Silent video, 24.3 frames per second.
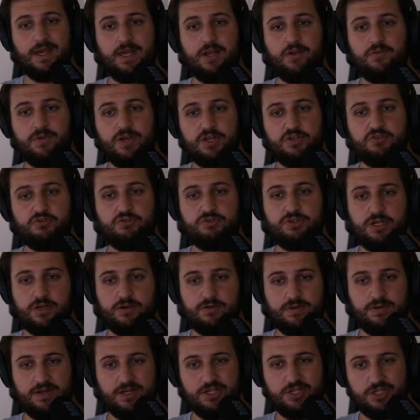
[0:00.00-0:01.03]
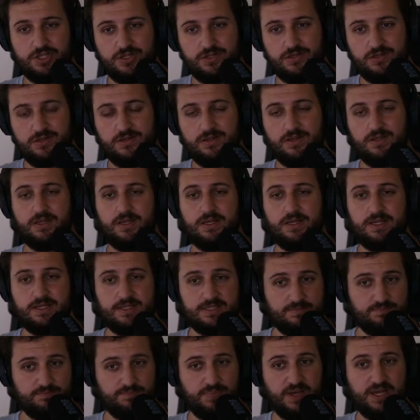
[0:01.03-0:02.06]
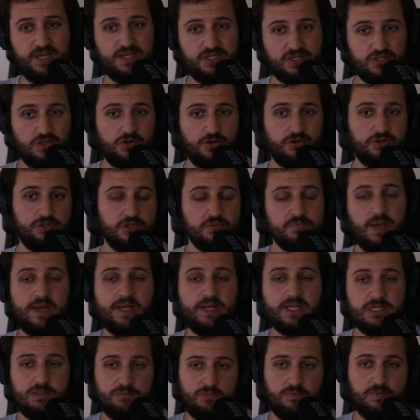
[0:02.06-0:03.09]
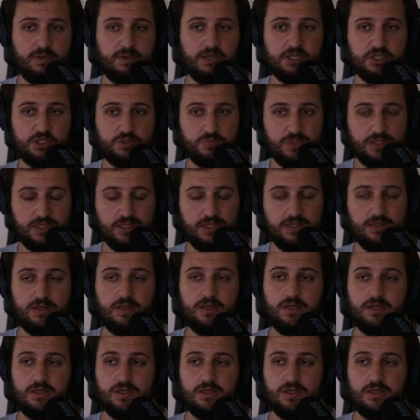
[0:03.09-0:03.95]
Enrage Regeneration is based on your maximum HP,